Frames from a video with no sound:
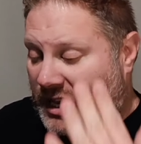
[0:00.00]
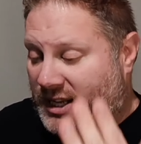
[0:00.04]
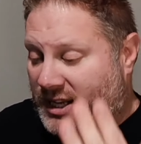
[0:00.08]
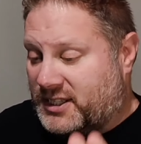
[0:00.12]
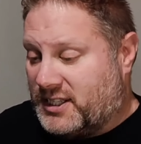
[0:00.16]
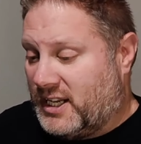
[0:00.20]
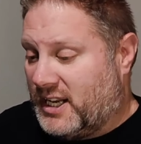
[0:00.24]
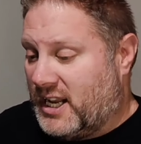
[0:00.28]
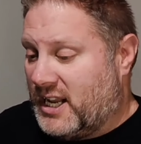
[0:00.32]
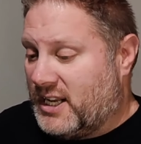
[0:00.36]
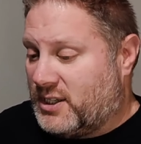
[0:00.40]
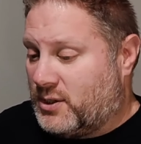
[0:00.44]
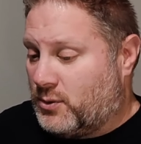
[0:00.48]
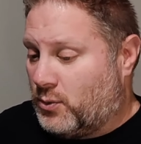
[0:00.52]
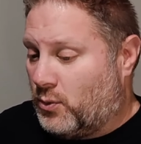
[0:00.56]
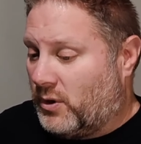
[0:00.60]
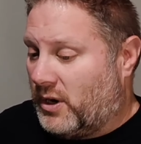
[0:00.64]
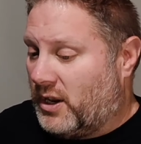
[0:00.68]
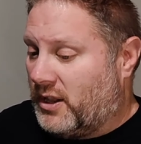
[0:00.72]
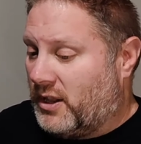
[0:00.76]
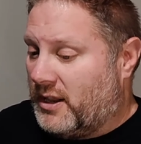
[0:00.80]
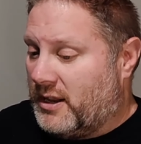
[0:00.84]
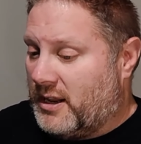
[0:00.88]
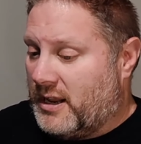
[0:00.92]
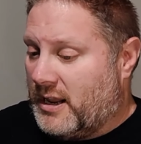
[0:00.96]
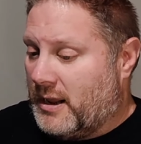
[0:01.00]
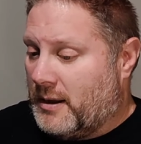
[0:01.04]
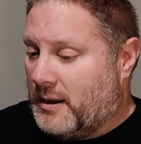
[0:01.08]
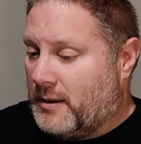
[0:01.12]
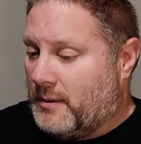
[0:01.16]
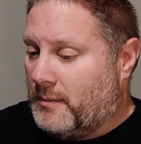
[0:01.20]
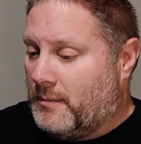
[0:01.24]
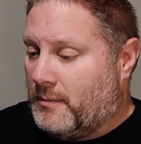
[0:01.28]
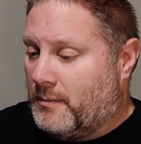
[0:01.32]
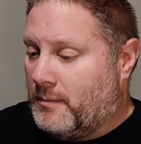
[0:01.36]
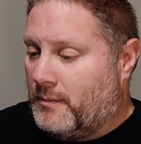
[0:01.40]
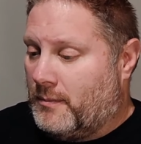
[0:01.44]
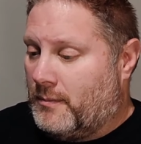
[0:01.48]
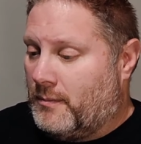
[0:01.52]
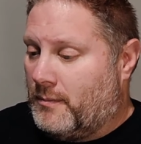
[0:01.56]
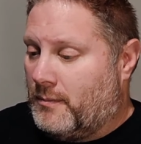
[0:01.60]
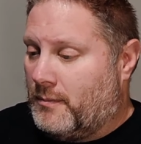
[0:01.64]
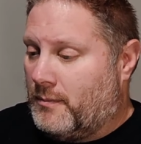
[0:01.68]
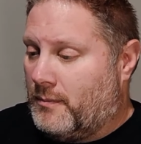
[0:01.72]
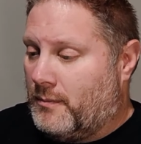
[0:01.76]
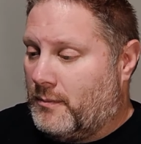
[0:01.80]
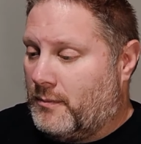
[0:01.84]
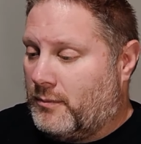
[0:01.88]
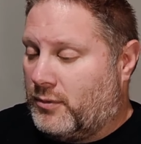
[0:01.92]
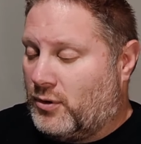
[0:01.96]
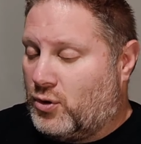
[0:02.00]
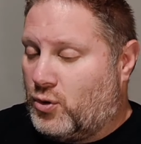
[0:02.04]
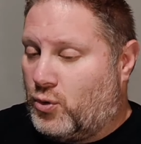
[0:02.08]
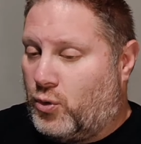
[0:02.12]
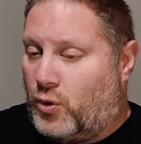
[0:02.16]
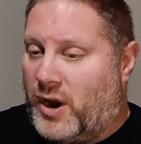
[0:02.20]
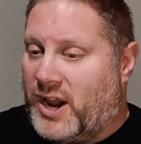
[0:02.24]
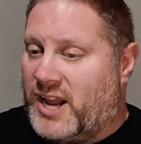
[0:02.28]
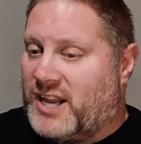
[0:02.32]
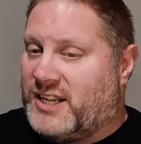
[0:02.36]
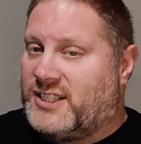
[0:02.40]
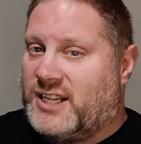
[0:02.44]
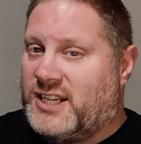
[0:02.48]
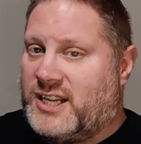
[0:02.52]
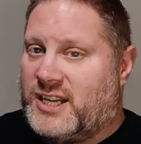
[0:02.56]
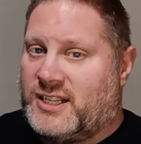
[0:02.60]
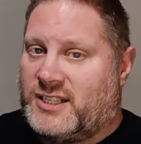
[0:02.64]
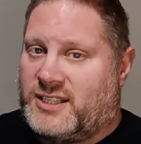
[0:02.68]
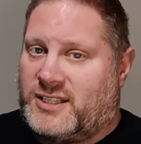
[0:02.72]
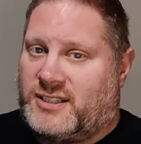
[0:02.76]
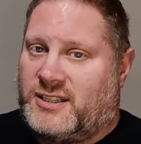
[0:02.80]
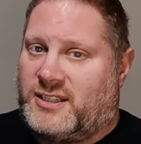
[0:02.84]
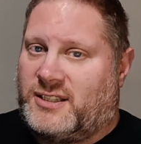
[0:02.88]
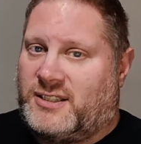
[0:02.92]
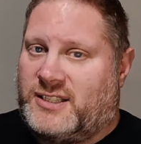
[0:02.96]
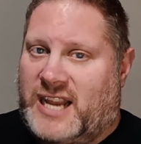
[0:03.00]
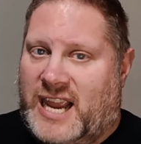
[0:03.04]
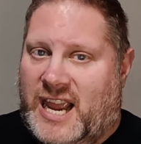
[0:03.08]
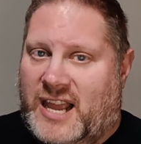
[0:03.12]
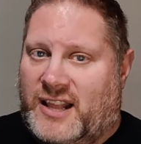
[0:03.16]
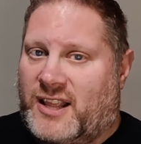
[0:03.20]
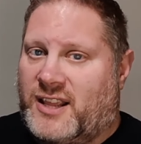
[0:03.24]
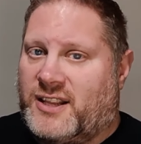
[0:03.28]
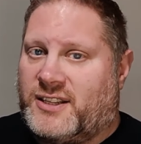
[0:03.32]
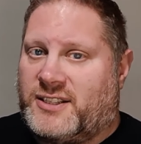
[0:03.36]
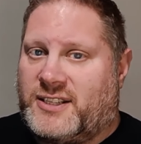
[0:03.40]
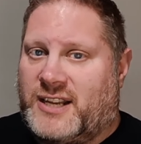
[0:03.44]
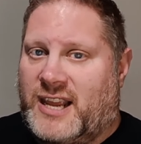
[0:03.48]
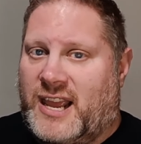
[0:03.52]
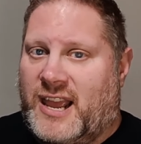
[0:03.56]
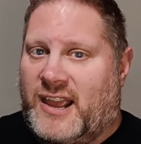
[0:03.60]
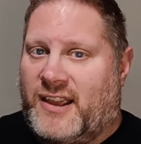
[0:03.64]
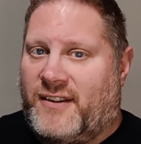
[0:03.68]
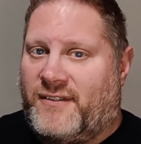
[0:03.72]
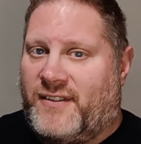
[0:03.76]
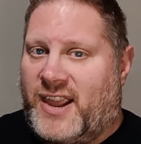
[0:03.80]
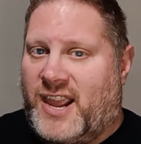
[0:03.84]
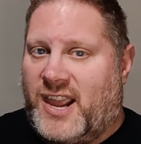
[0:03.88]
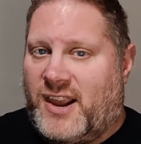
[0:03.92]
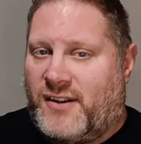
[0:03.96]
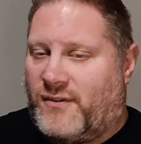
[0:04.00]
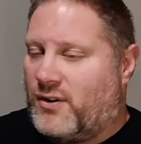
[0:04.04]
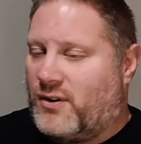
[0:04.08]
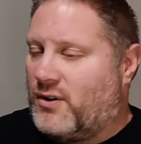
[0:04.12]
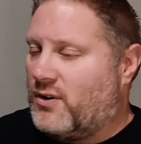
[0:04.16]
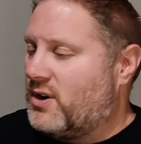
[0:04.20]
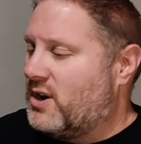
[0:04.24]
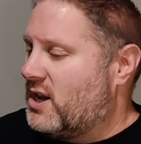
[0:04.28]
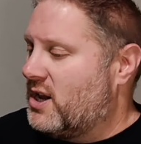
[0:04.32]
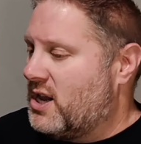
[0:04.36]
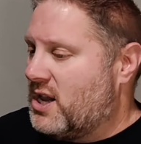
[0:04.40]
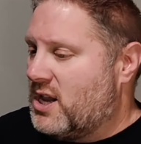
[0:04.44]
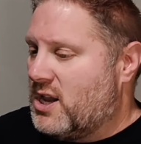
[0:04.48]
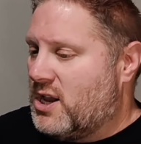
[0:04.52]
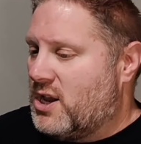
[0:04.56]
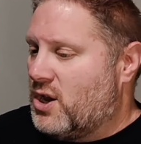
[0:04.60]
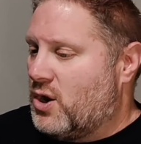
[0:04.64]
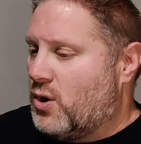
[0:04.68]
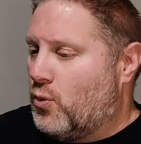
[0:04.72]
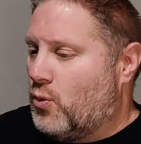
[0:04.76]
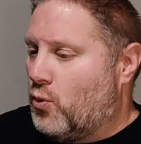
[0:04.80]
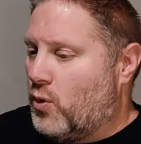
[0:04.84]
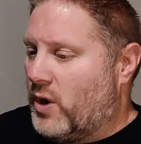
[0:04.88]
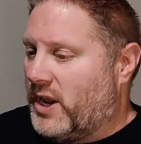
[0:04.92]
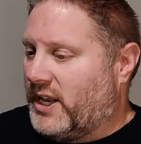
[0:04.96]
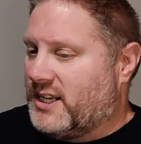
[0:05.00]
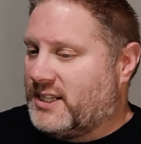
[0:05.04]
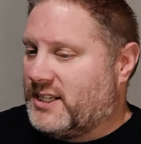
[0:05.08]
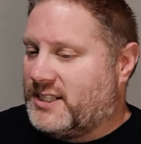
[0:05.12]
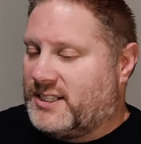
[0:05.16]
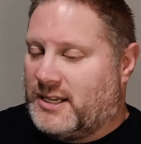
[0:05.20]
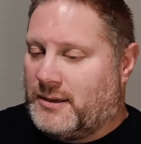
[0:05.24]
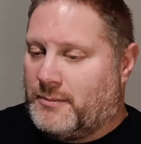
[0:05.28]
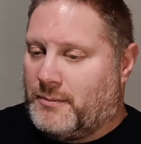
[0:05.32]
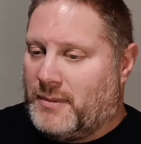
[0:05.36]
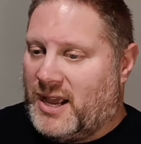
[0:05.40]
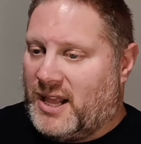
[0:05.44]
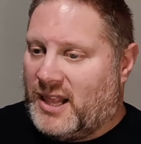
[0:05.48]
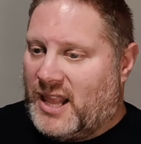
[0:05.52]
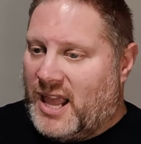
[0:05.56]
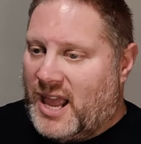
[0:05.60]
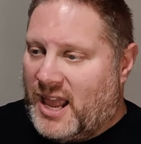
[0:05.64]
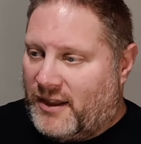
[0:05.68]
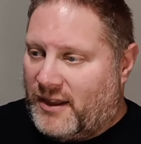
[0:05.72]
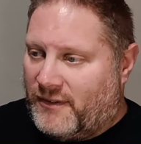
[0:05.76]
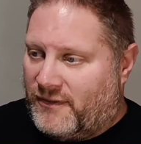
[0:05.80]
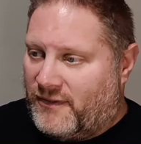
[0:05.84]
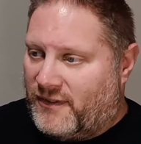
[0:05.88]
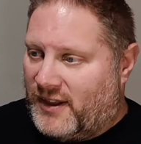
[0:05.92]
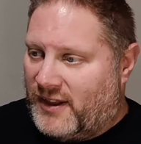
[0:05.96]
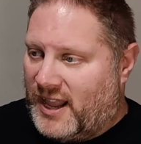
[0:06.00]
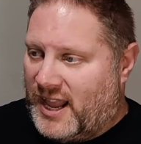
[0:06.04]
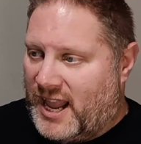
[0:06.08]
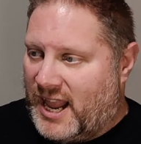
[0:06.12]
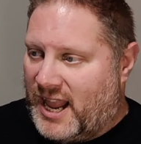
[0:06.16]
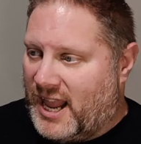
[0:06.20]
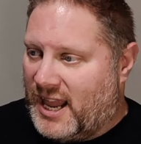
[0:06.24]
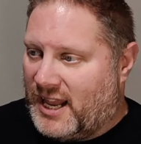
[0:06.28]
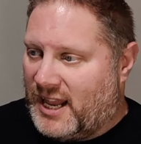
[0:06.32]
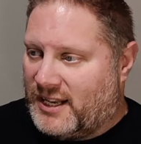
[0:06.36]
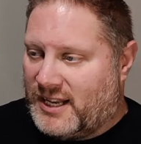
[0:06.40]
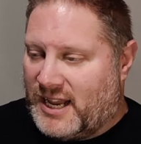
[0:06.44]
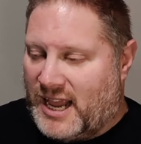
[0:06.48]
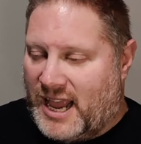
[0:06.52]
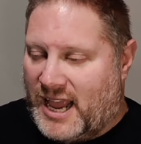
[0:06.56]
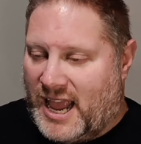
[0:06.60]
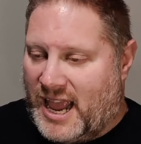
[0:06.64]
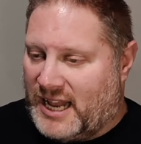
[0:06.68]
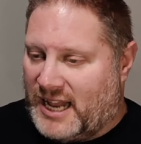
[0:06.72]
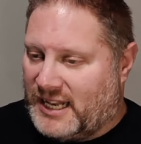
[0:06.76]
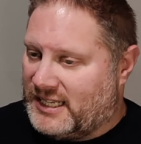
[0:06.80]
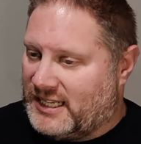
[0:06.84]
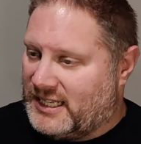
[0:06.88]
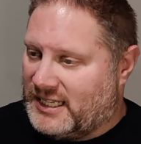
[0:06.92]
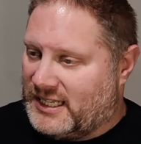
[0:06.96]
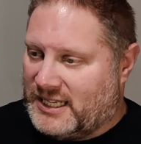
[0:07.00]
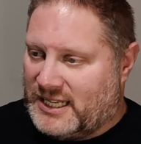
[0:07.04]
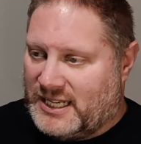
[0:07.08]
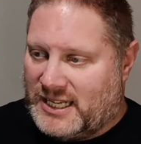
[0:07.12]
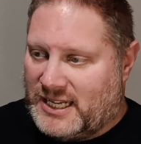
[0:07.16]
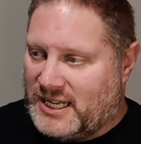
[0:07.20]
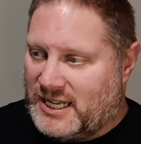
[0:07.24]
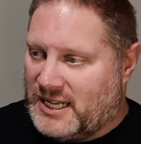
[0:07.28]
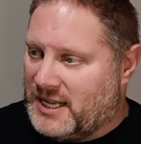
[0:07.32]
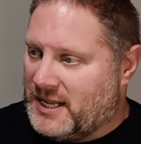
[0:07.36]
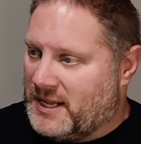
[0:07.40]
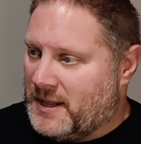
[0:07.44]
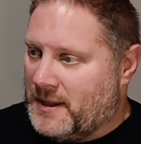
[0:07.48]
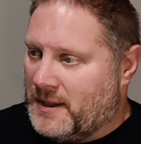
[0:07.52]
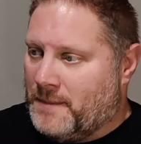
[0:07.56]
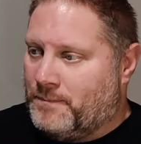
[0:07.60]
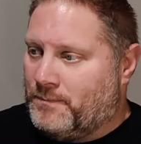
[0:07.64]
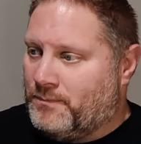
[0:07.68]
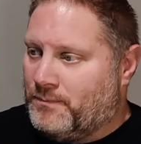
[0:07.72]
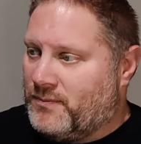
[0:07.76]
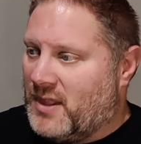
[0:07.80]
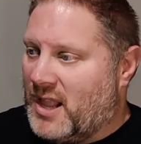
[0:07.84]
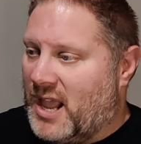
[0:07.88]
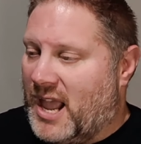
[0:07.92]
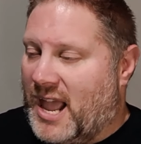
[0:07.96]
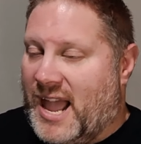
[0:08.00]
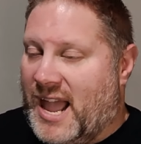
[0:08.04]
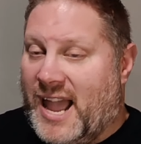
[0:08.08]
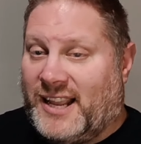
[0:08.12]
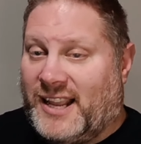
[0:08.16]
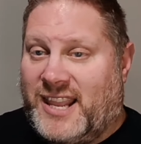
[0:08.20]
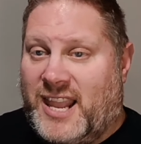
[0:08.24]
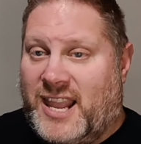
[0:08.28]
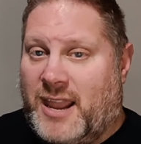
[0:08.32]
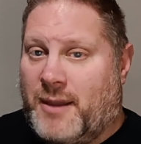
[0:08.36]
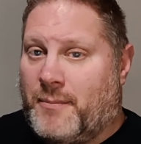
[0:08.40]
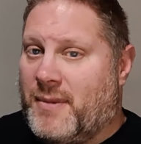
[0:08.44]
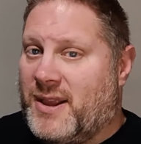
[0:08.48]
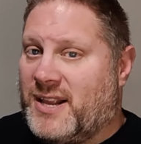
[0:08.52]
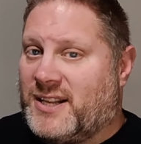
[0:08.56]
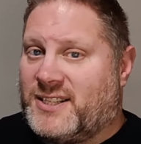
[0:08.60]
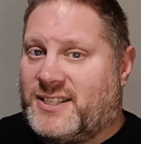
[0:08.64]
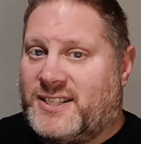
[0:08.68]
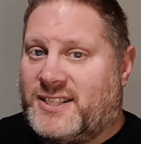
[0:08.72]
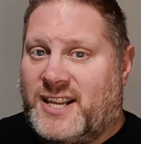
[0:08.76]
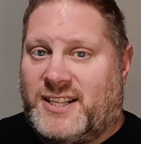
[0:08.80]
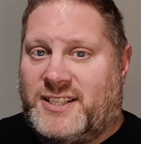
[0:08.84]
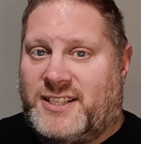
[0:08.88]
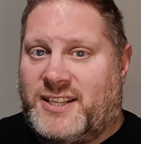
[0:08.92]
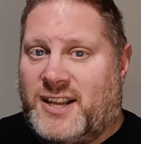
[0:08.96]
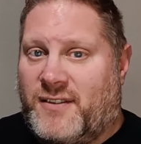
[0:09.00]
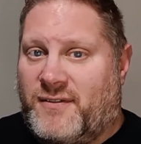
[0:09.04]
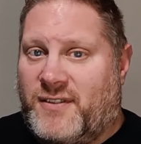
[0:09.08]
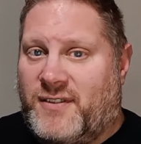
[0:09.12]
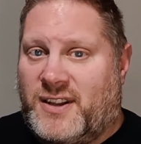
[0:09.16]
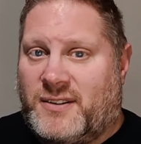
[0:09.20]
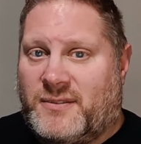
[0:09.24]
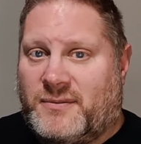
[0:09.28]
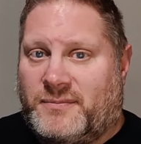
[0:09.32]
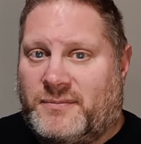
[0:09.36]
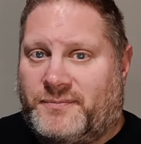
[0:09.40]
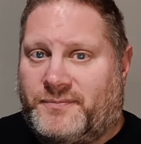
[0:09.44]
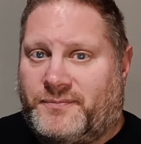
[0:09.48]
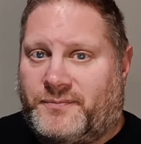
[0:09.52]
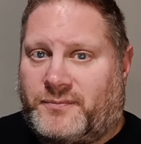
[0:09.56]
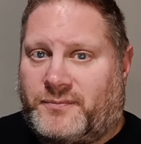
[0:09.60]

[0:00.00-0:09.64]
like I said, it's one of the craziest talents I've ever witnessed in my life, and I can't make sense of it.